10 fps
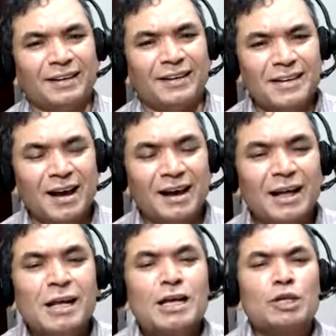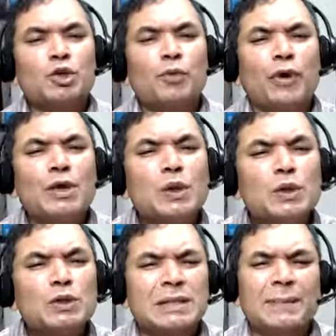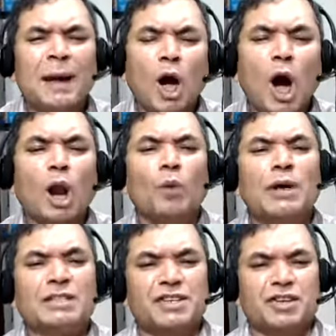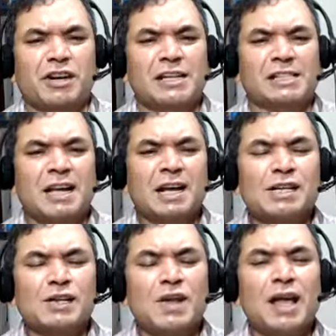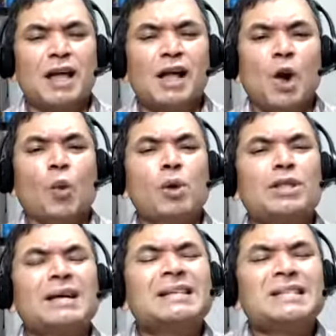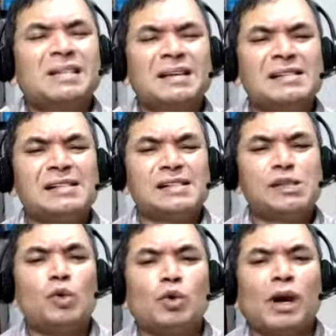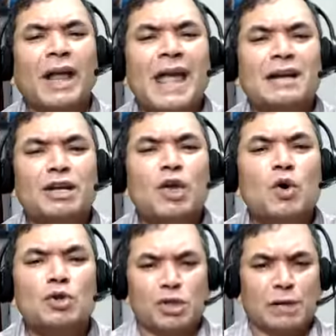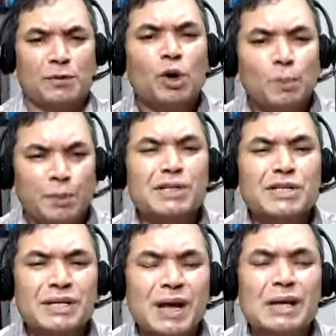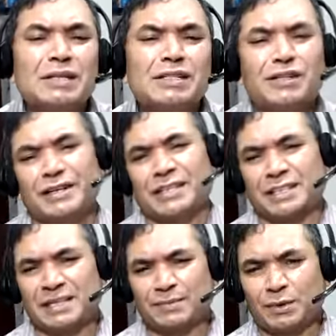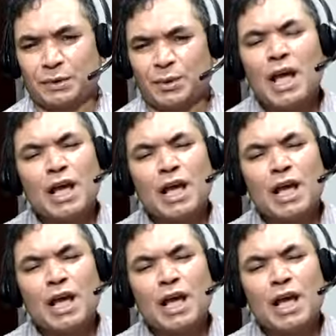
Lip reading: Yeah. So for yourself, I always stress today, with the skills, you create yourself, your personality recession proof.